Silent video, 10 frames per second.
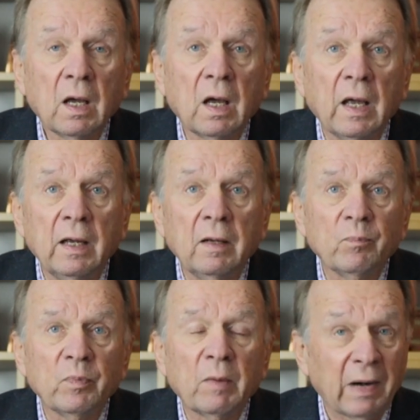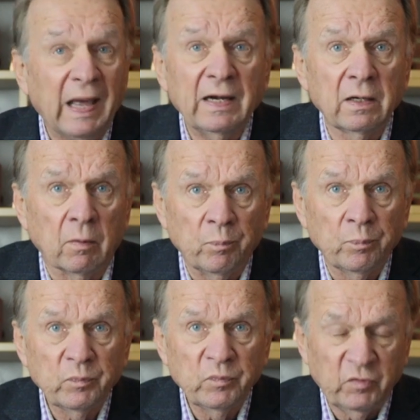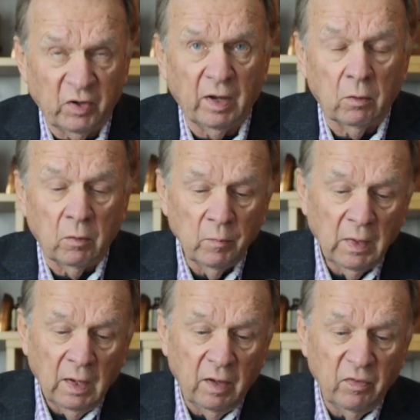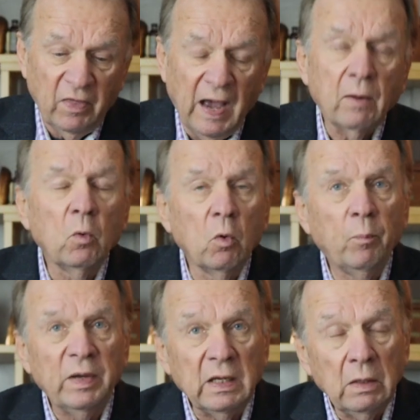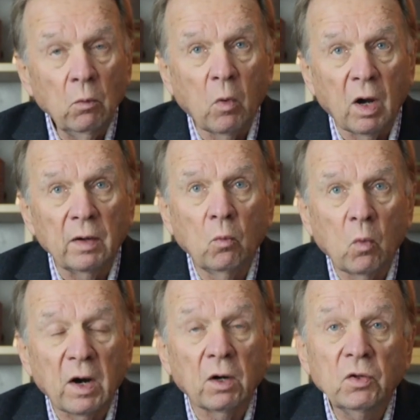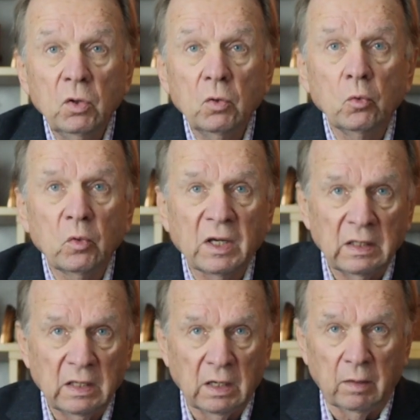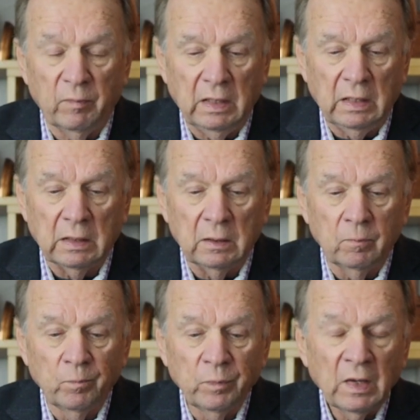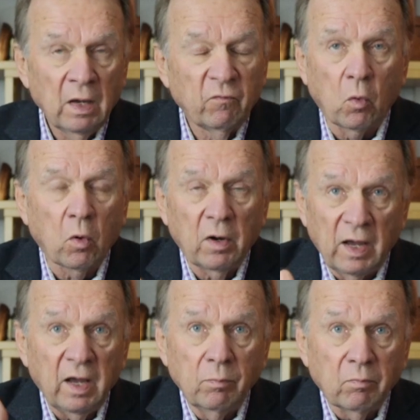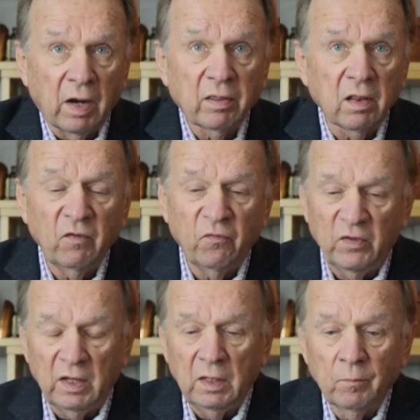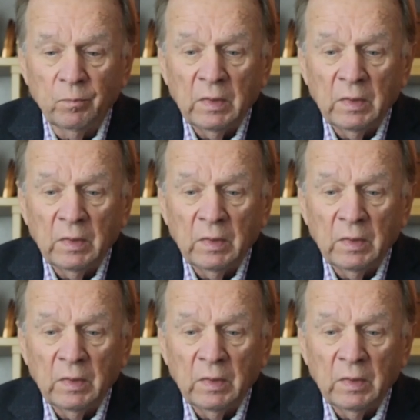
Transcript: a platinum channel, and that will be one where you can come in for a monthly fee